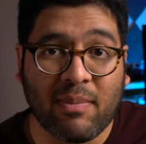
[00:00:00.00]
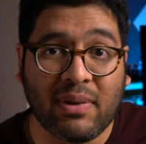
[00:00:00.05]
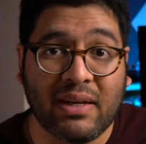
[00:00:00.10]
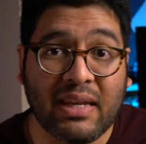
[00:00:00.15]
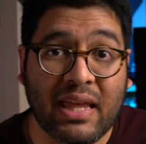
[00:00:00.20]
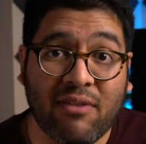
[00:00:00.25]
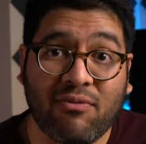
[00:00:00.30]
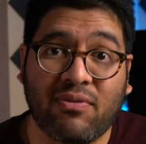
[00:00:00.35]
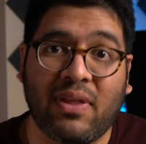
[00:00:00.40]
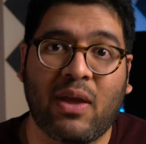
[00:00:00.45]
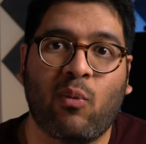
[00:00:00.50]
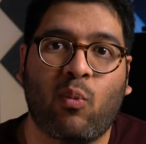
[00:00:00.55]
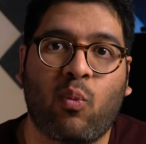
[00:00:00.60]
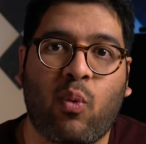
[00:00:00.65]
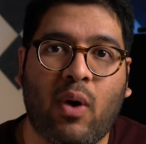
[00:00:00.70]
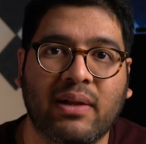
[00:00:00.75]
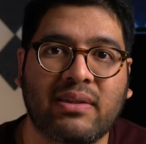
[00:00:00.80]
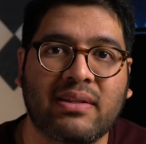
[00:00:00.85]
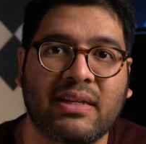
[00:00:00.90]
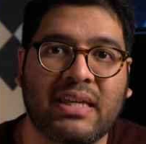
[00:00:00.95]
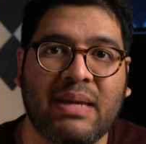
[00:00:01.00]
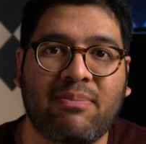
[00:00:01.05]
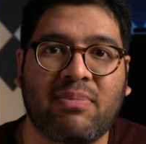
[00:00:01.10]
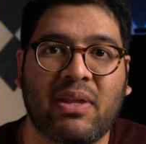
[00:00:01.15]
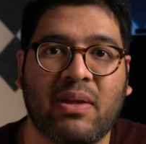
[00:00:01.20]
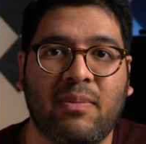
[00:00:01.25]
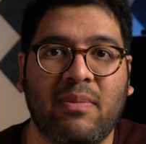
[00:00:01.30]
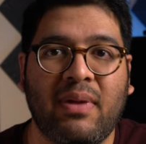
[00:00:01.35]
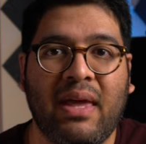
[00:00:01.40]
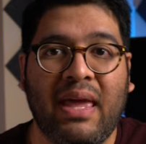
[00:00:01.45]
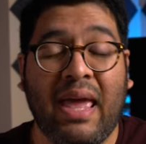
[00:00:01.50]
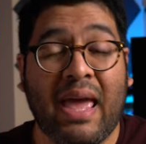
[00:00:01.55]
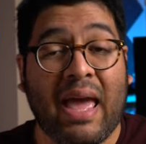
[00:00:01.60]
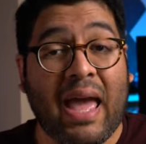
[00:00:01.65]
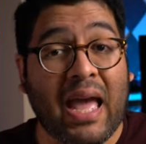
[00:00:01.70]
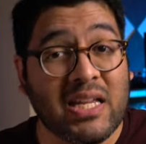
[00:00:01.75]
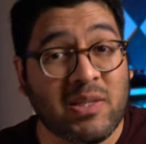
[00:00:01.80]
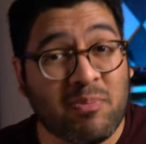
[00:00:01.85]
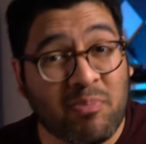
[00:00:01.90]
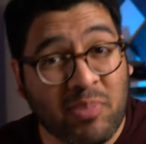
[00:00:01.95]
I mean, if they want to keep them
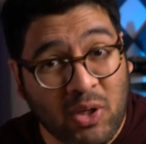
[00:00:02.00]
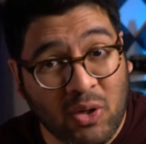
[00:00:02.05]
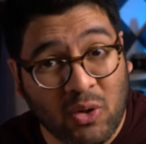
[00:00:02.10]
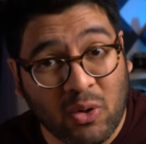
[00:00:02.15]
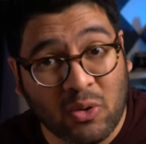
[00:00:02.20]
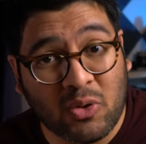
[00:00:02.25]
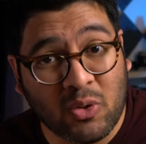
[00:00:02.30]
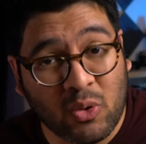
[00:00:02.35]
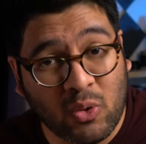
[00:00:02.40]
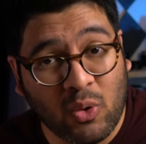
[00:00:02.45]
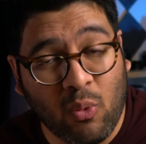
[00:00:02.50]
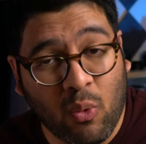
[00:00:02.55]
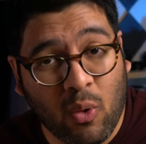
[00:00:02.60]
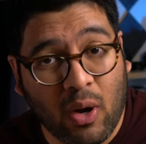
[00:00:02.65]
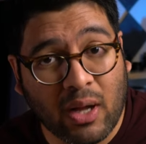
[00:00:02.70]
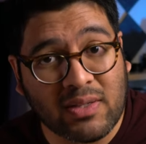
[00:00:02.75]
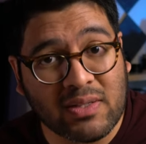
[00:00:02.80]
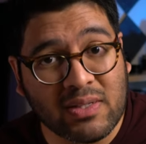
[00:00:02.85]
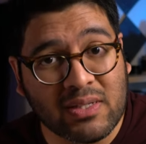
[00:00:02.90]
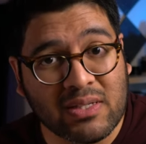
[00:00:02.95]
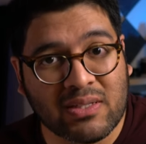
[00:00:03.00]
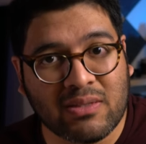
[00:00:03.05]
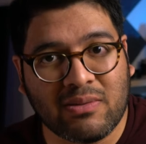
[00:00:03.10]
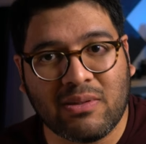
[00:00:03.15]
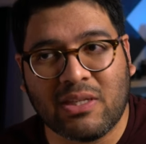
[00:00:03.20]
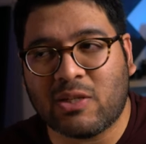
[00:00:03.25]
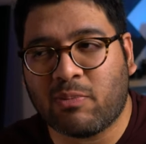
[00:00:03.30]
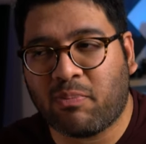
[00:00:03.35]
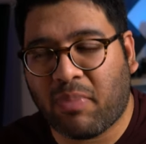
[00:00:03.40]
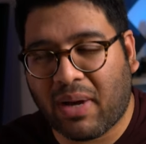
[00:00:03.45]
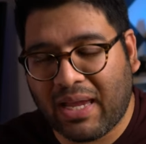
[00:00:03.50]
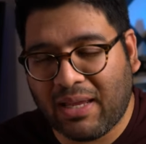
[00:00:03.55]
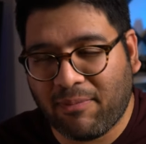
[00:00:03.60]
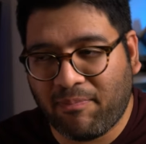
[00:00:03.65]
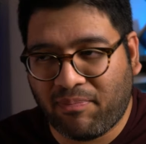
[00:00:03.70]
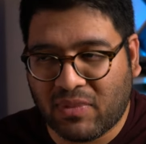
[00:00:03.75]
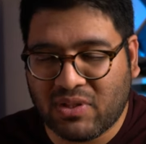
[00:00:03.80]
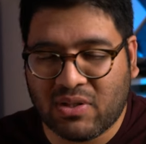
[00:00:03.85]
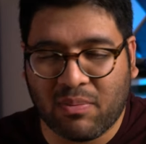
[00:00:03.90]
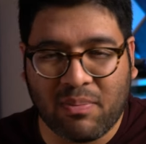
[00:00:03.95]
as pure tool watches,
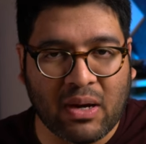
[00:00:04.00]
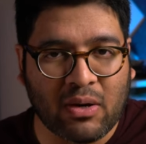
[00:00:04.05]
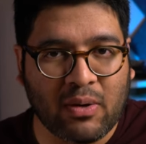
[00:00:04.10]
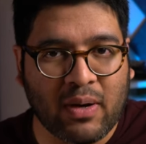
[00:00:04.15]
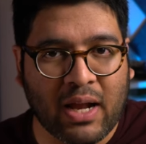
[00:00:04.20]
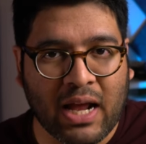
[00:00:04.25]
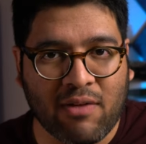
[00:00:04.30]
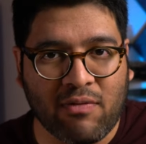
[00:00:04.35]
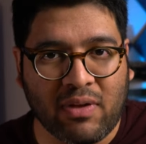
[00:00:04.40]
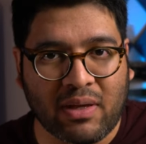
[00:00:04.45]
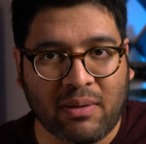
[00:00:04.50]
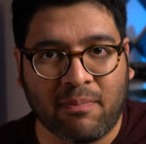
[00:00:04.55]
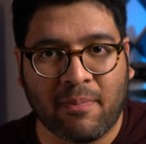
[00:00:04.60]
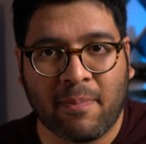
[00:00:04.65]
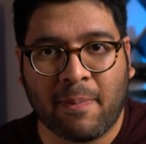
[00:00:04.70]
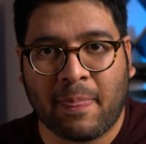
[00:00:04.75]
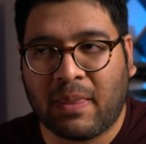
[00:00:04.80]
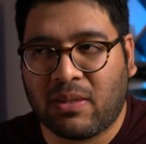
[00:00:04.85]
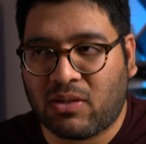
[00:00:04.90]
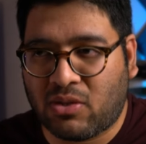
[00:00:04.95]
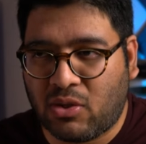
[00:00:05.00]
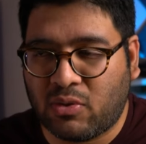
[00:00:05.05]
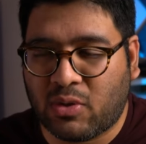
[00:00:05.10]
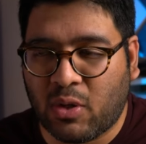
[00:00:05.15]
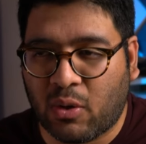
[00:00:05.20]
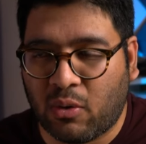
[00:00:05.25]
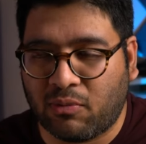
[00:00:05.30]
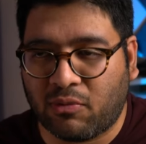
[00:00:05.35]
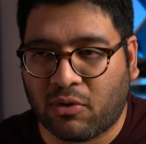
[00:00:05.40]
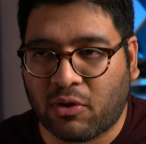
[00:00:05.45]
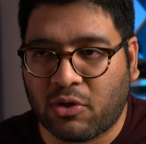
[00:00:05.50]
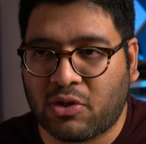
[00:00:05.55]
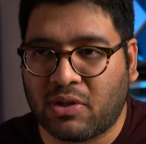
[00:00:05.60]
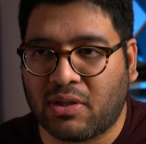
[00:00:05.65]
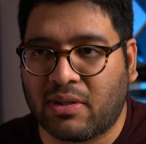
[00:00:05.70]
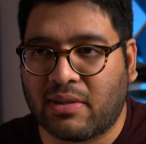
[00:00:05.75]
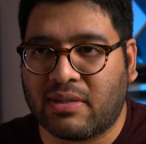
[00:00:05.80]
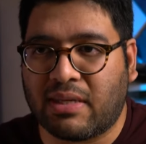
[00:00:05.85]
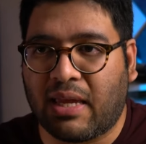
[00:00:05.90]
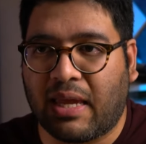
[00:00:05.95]
despite the Submariner having two-tone
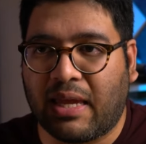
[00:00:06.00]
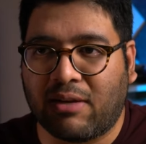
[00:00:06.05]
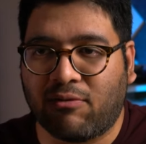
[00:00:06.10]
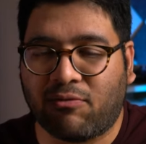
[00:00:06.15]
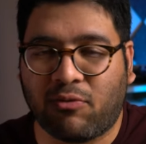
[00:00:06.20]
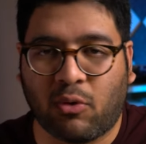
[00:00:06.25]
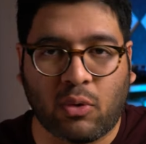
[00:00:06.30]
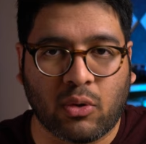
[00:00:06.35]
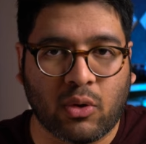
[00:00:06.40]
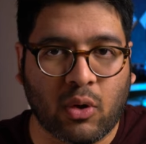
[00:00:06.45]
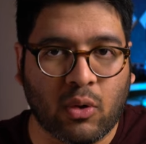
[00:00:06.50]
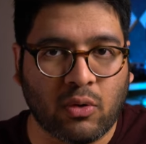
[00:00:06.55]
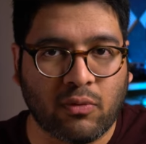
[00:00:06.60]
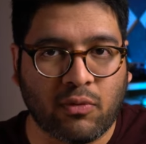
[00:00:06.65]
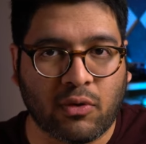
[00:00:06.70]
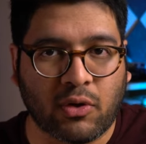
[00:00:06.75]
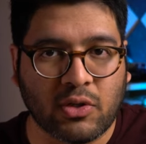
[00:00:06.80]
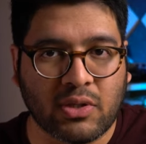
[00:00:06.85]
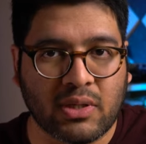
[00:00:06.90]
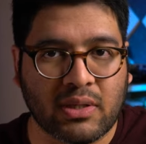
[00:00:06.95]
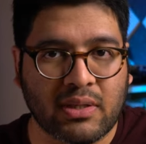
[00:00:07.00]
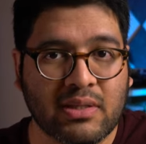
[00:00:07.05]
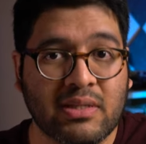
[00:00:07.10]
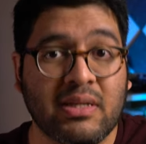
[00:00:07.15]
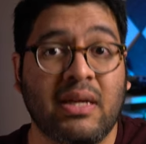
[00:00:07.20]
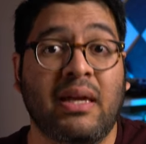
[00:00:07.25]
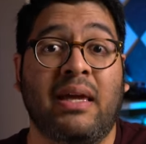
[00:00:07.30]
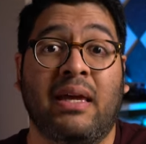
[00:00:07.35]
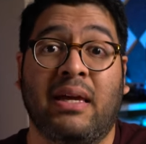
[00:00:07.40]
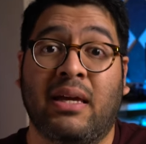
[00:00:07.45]
versions and full gold versions,